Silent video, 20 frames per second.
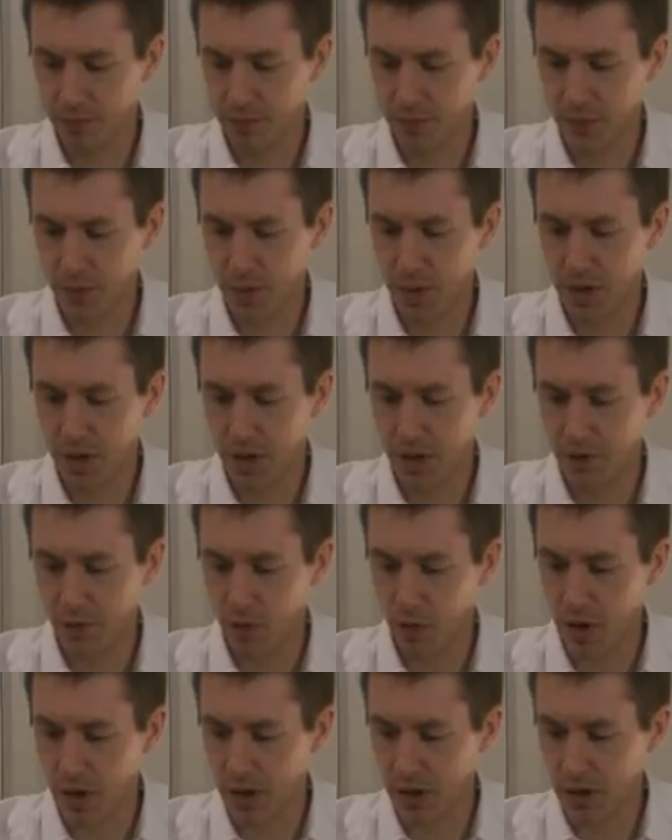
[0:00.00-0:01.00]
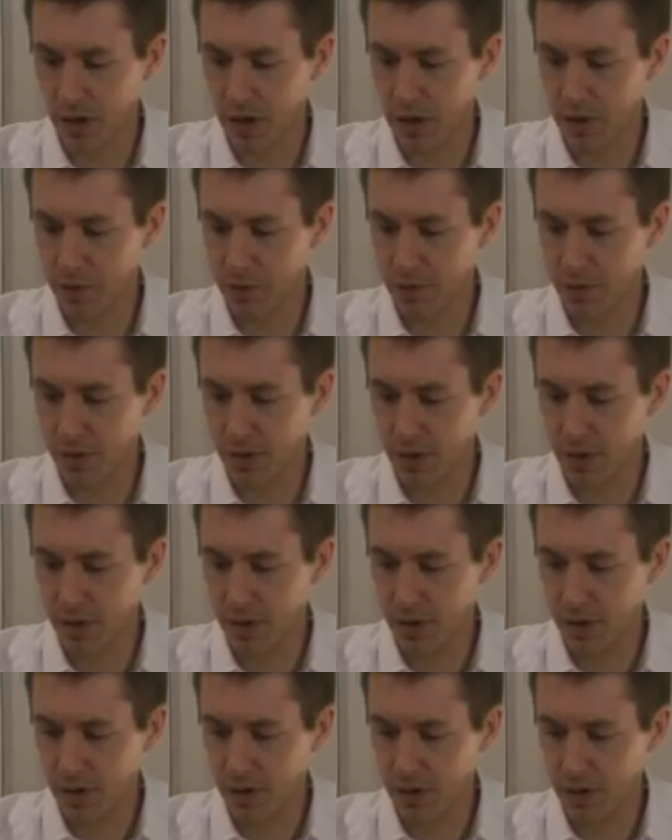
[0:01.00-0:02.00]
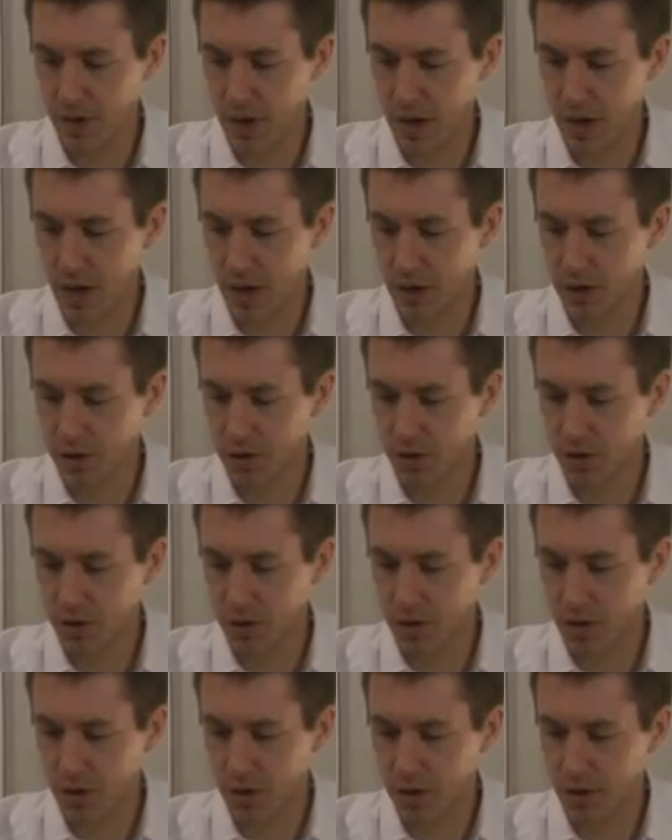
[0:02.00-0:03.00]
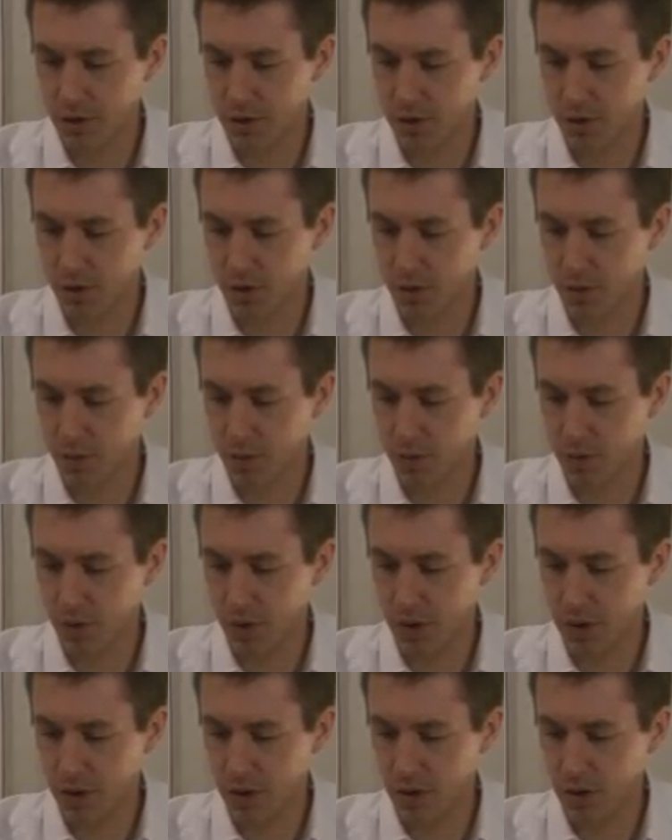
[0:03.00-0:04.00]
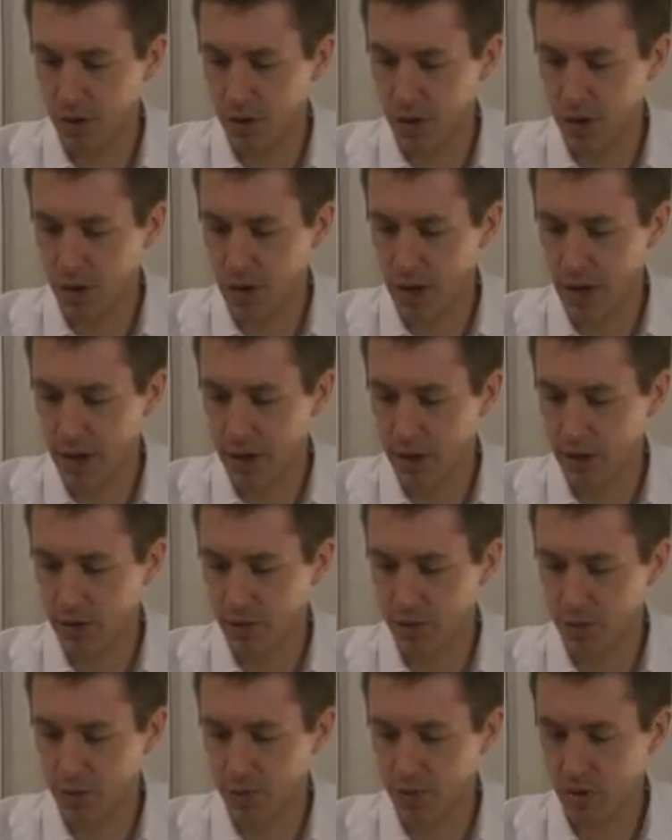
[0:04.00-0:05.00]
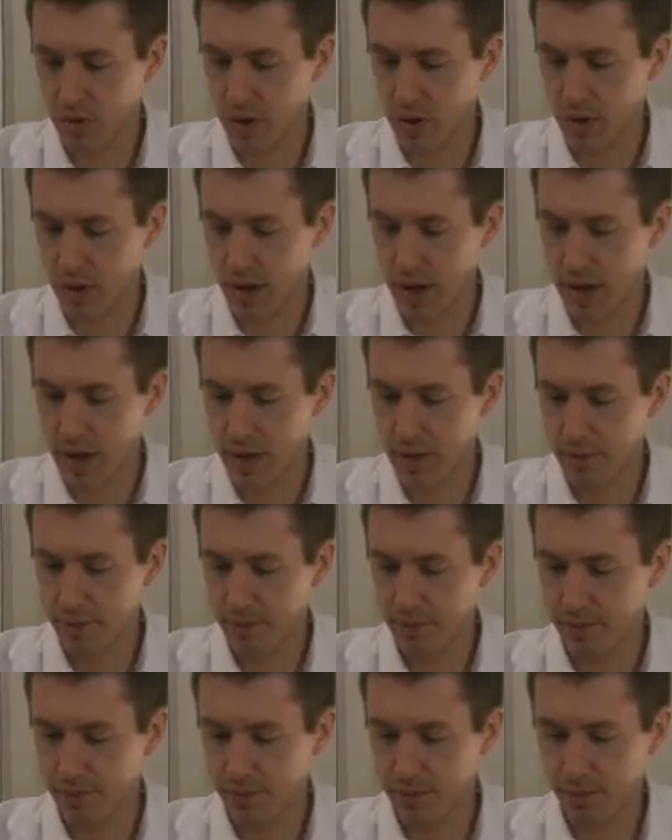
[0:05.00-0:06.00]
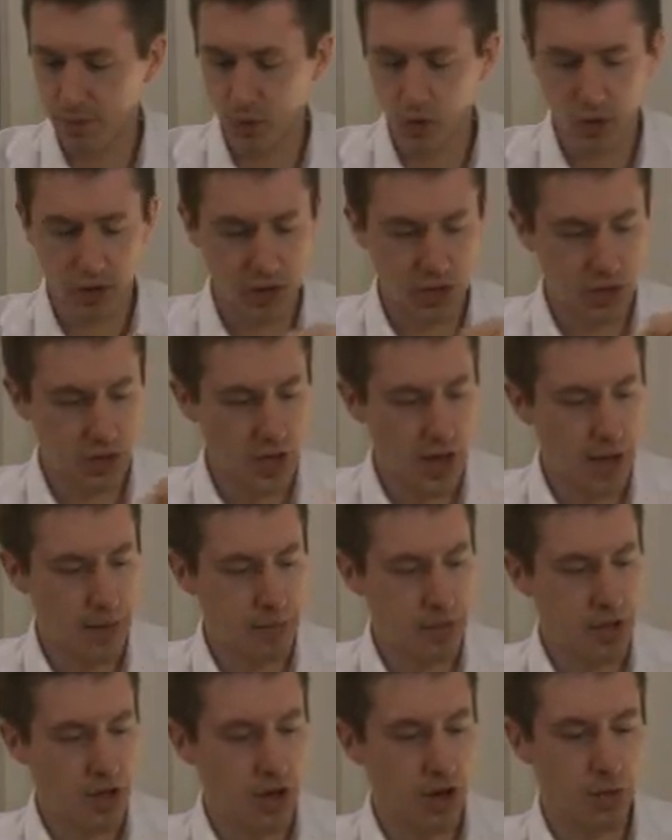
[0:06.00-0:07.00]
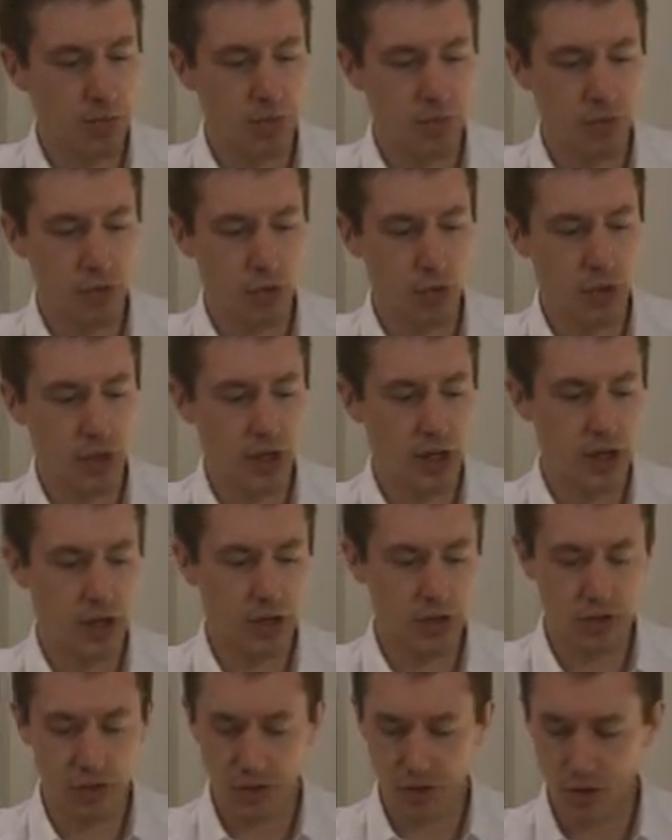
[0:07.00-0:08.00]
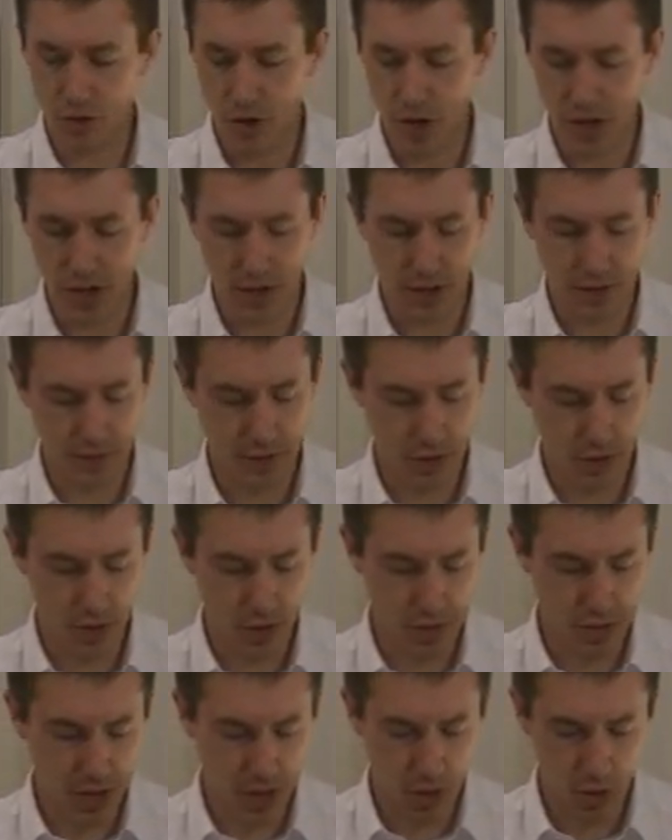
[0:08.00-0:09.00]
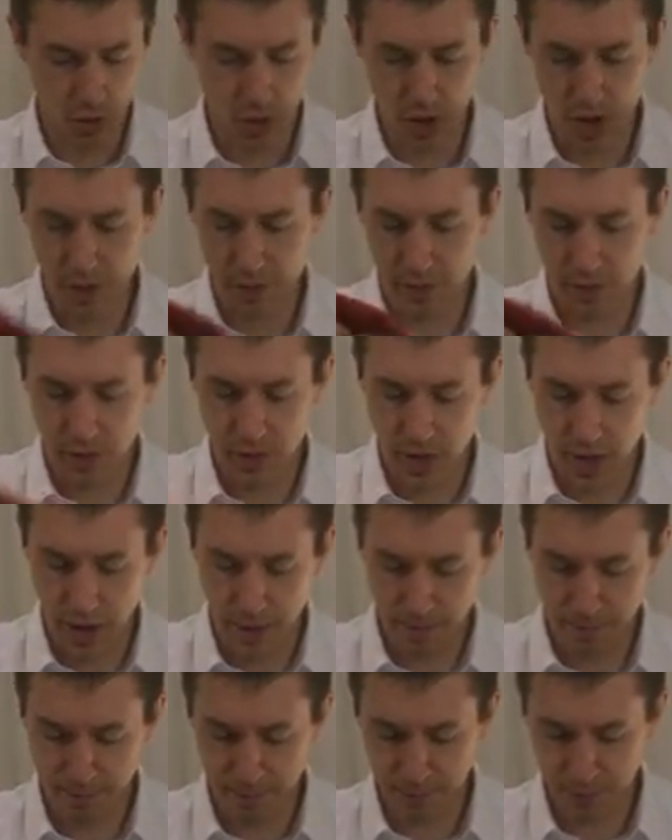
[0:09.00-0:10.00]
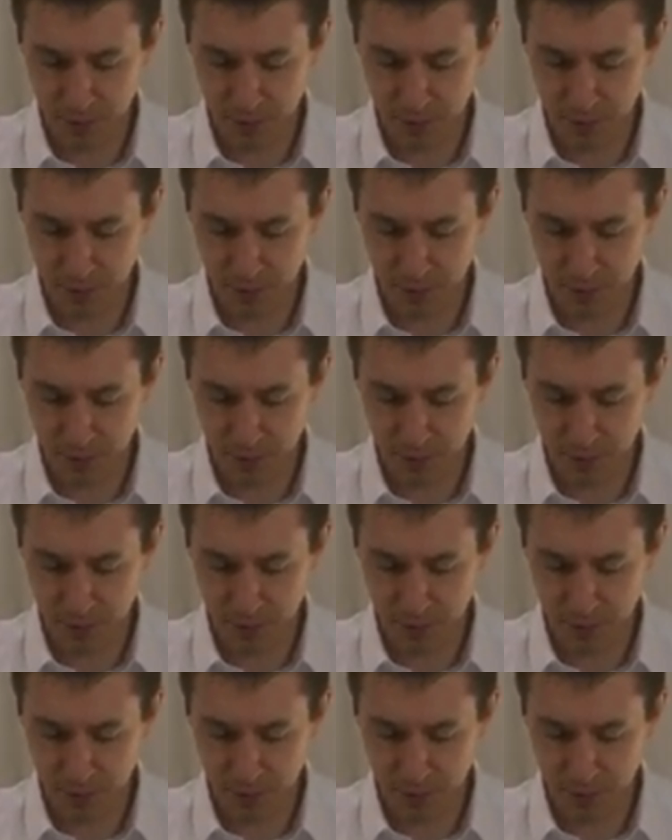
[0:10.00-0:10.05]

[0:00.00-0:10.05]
speaking of wet leaf, that actually does look pretty good. I'm going to stop here before we get into the dry leaf, so let me hold off on that